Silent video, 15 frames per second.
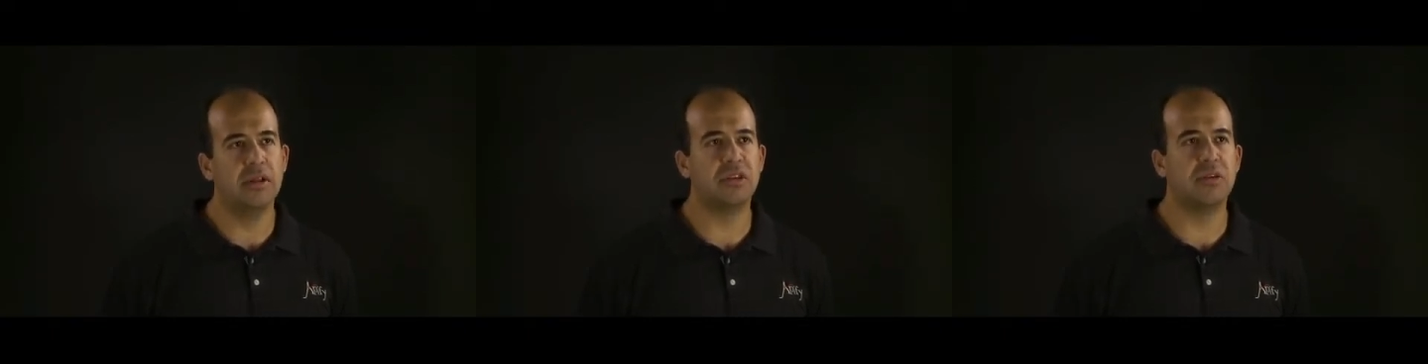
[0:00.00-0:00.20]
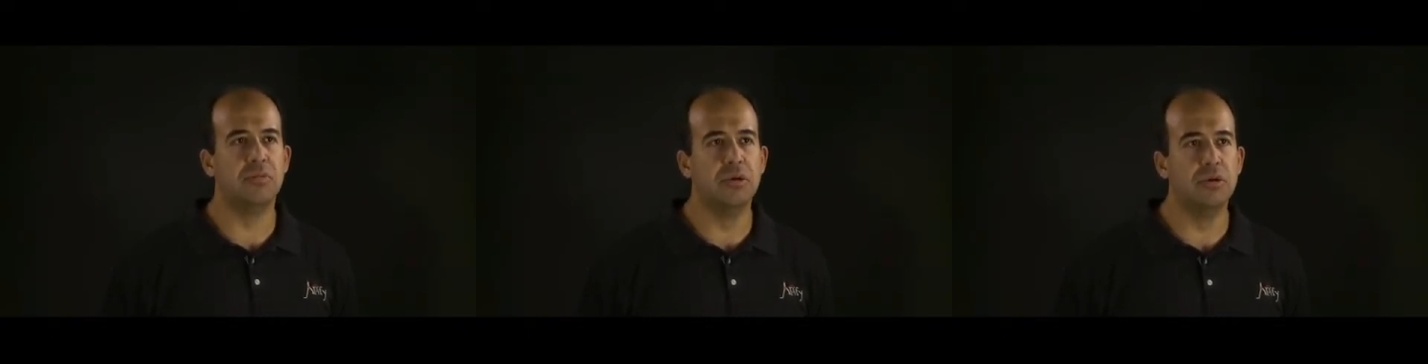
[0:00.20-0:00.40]

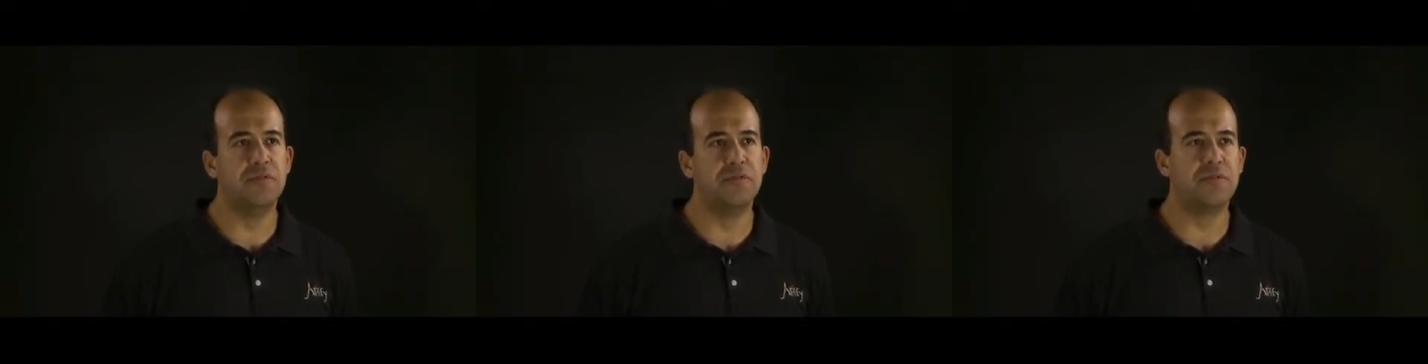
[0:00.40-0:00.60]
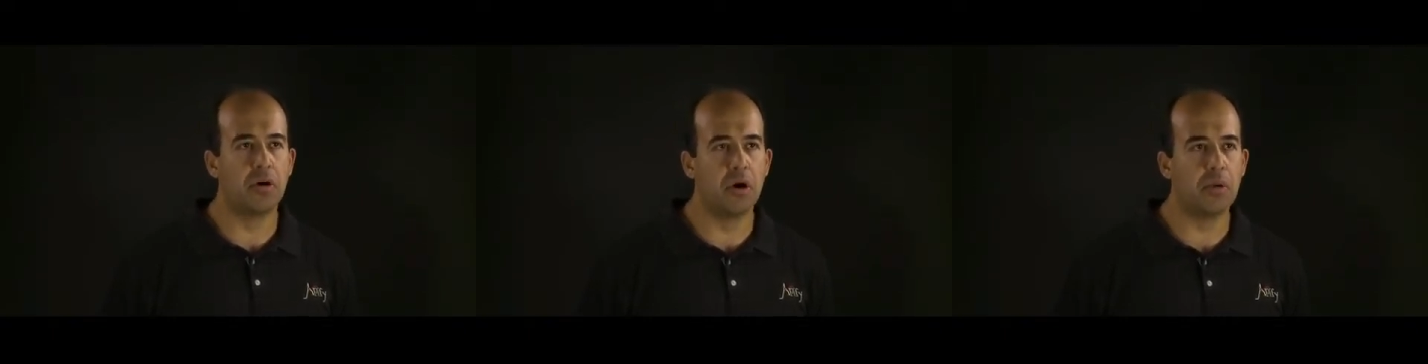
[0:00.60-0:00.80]
to move
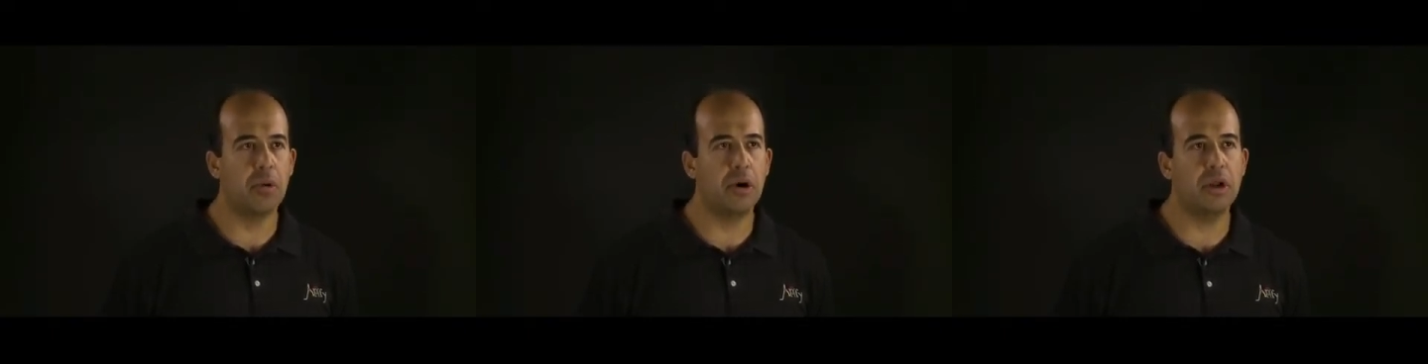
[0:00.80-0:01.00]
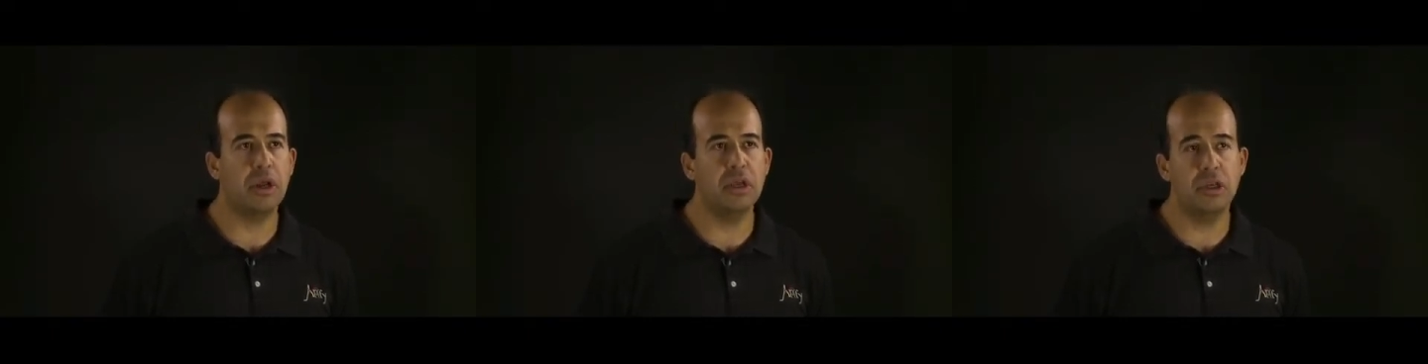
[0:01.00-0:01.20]

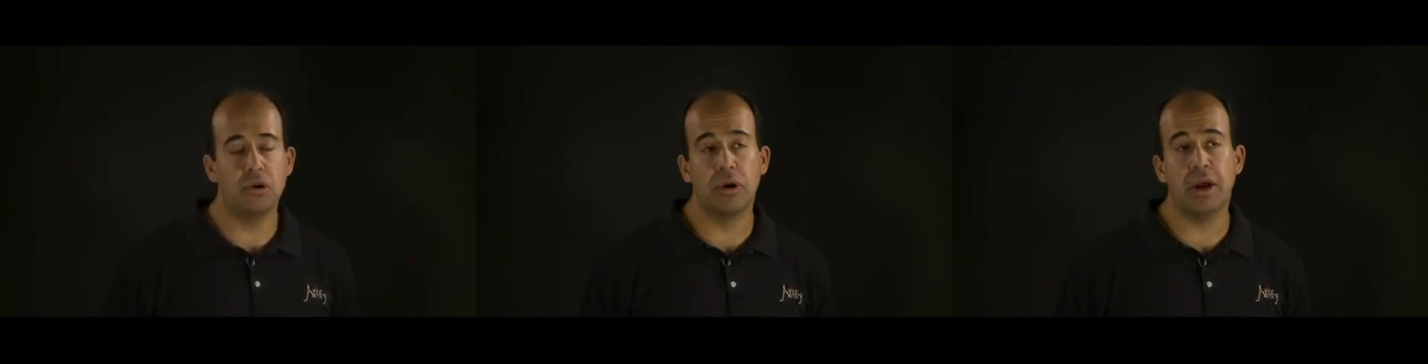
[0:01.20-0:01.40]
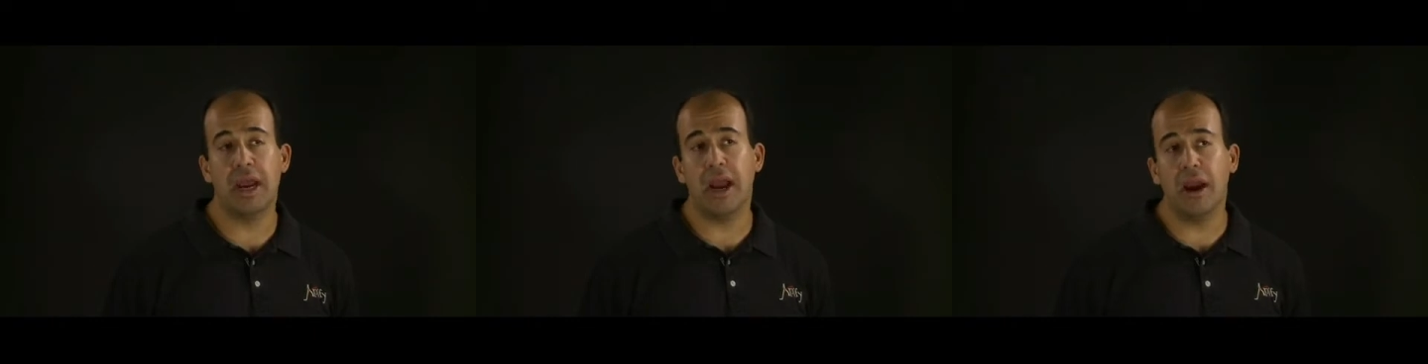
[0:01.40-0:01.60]
forward
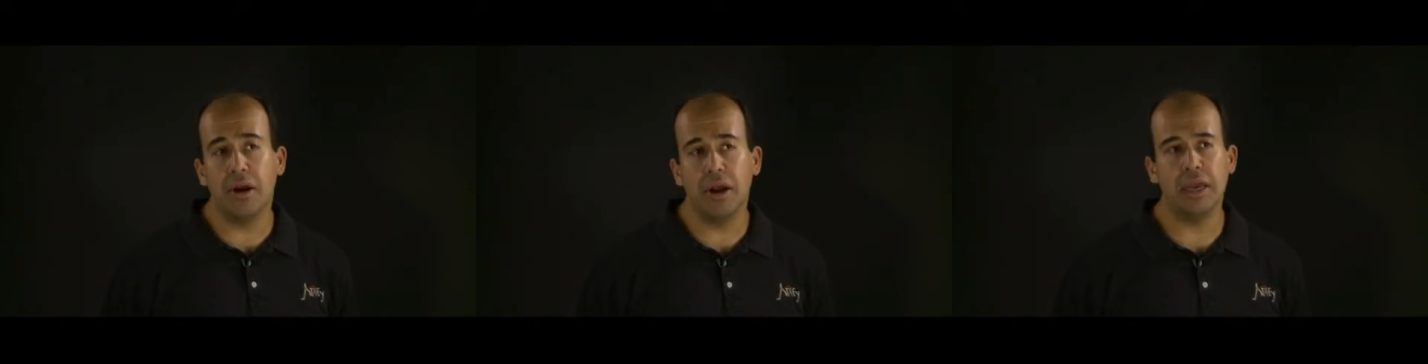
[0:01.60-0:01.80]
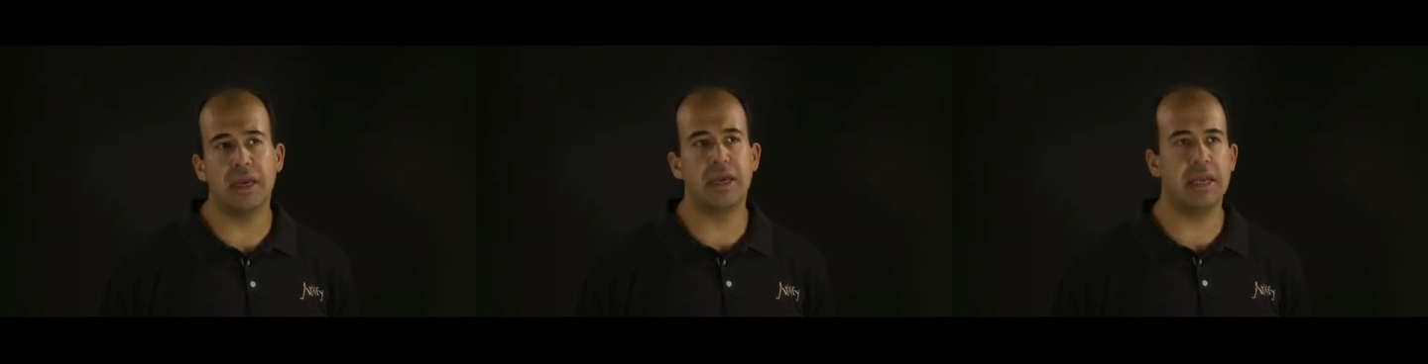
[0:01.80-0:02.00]
your
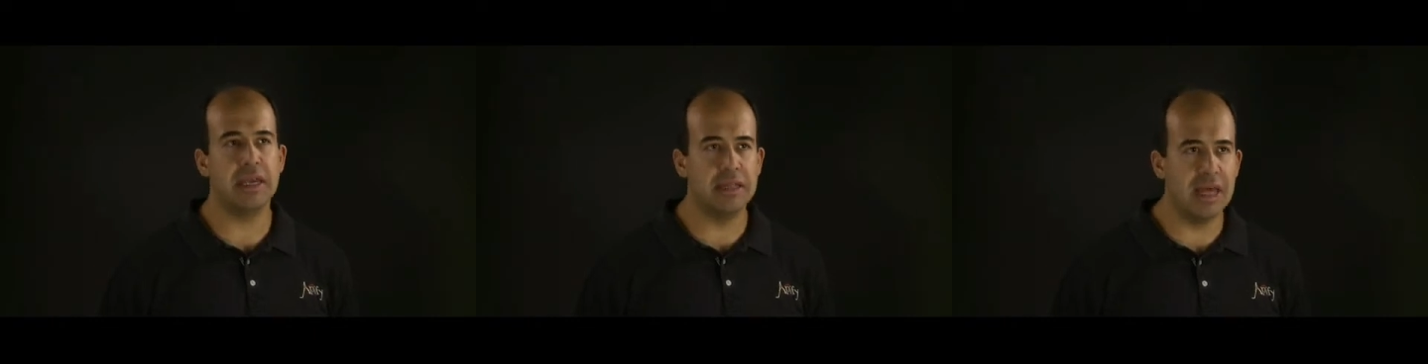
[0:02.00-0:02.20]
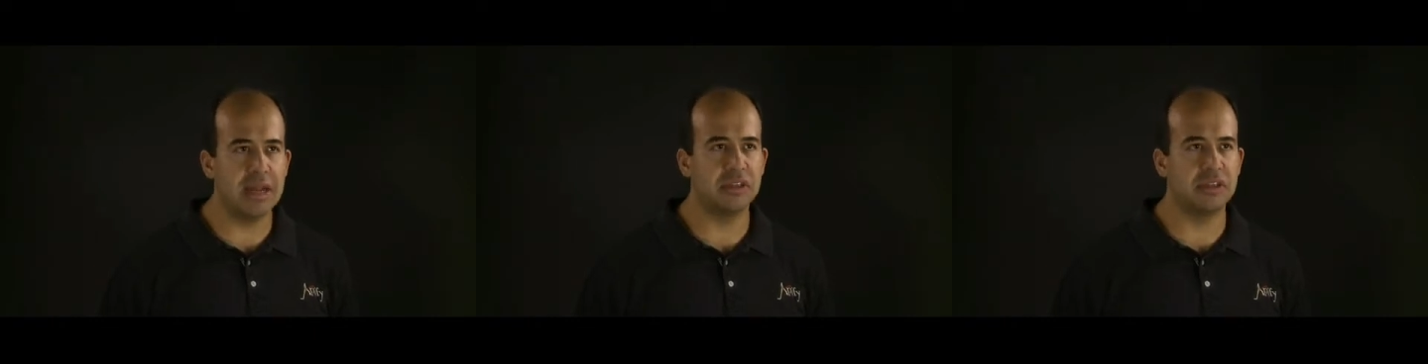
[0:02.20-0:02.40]
area
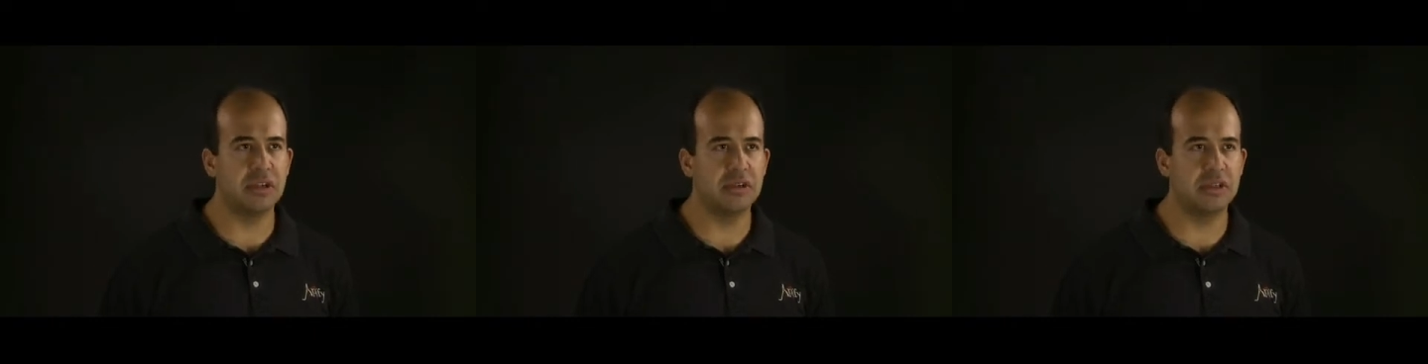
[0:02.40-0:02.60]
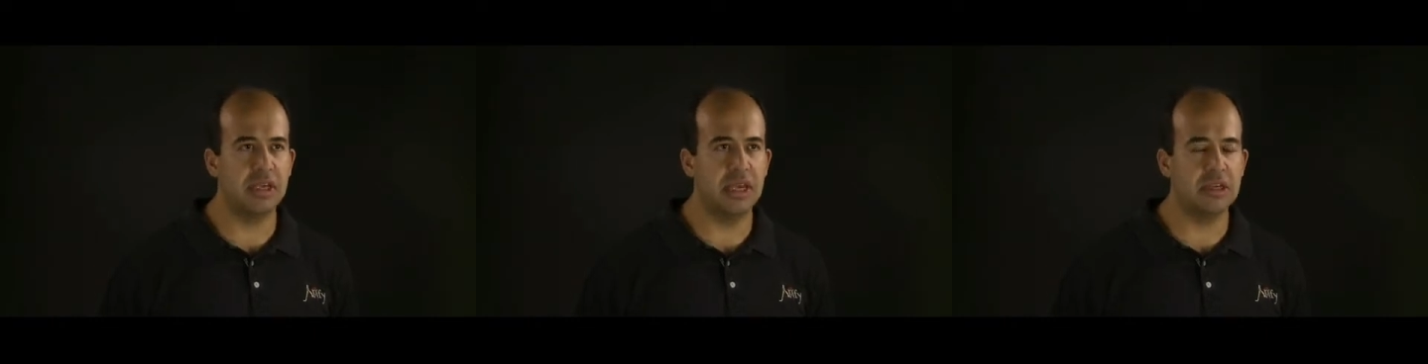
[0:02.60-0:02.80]
in that
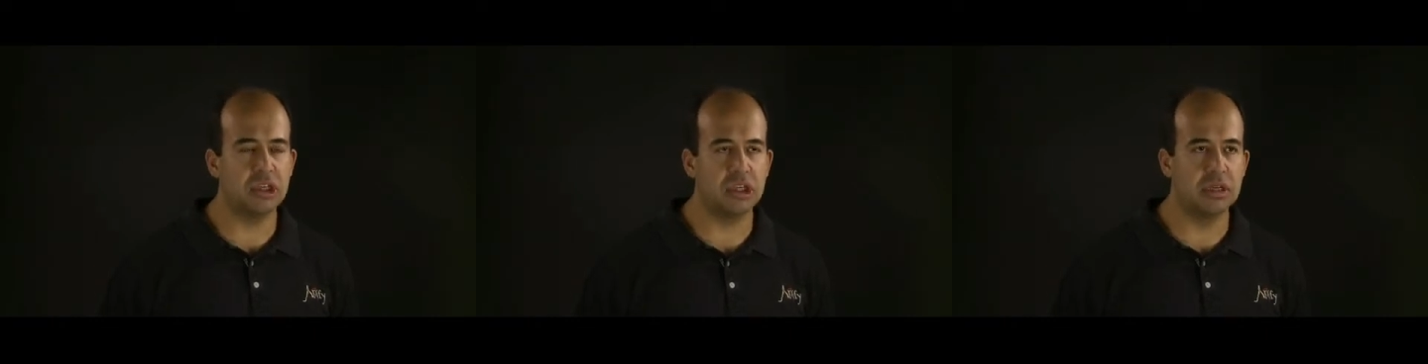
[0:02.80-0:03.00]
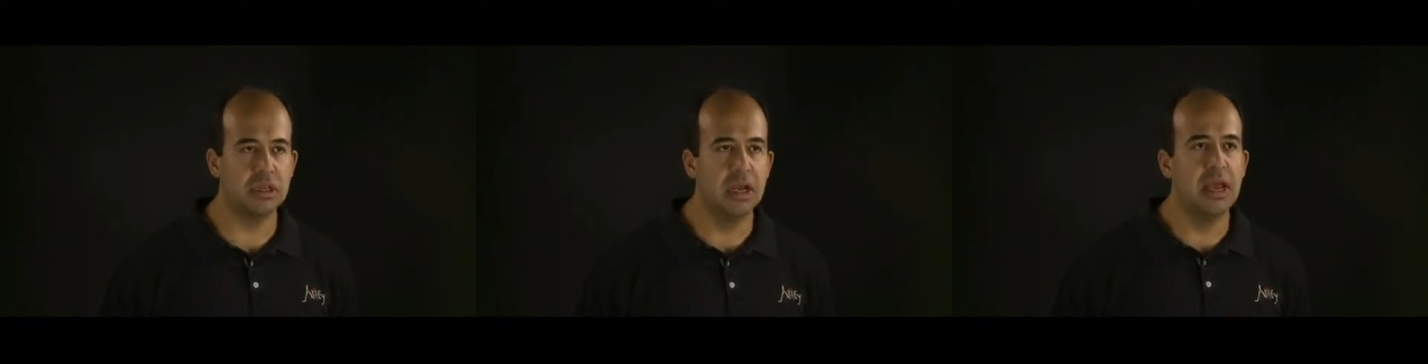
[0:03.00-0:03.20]

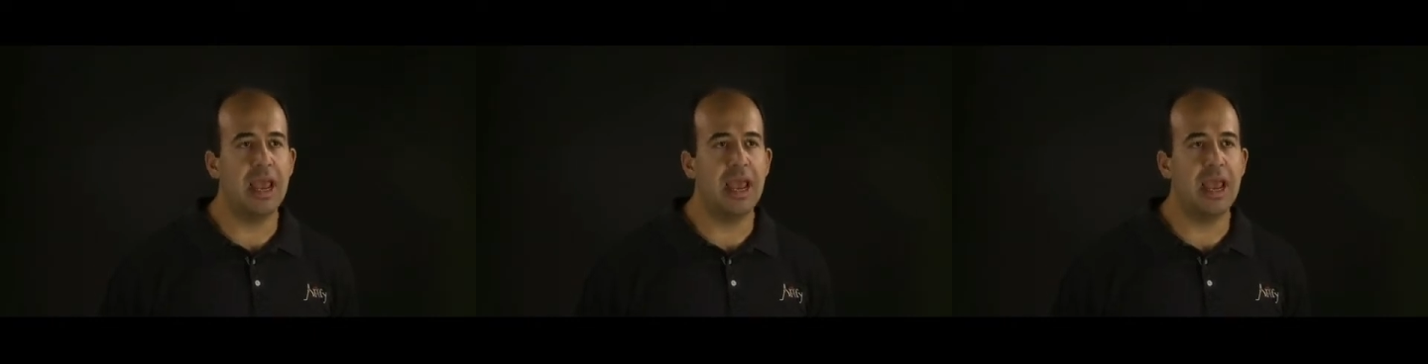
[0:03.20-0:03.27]
association,